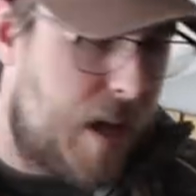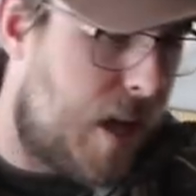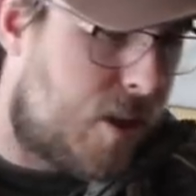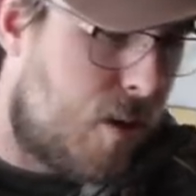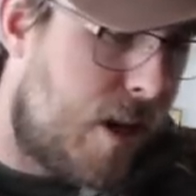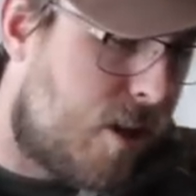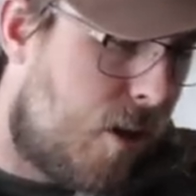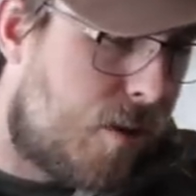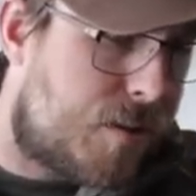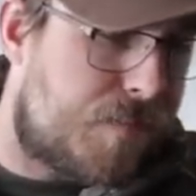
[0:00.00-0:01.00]
I got three of
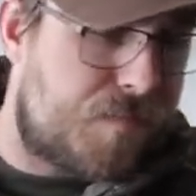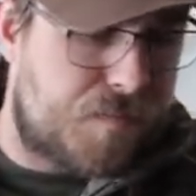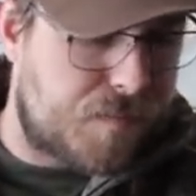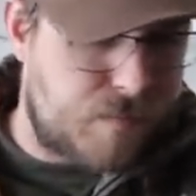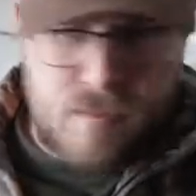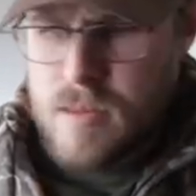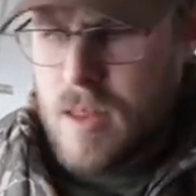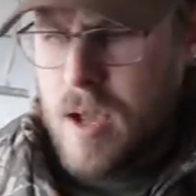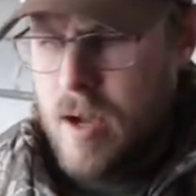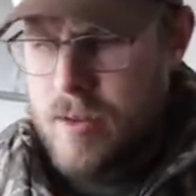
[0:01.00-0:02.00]
those.
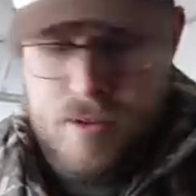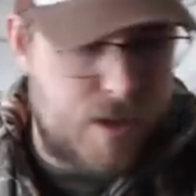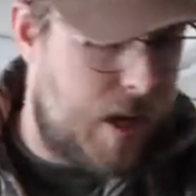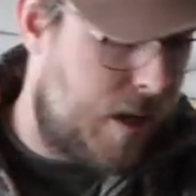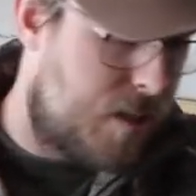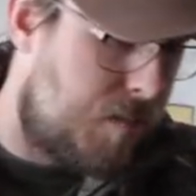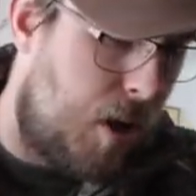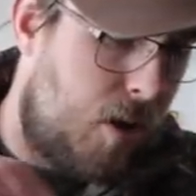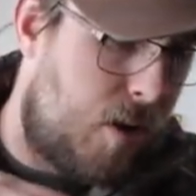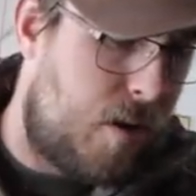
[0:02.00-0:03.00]
Those are kind of
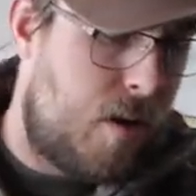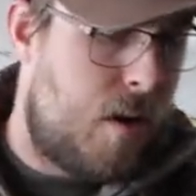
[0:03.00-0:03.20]
smaller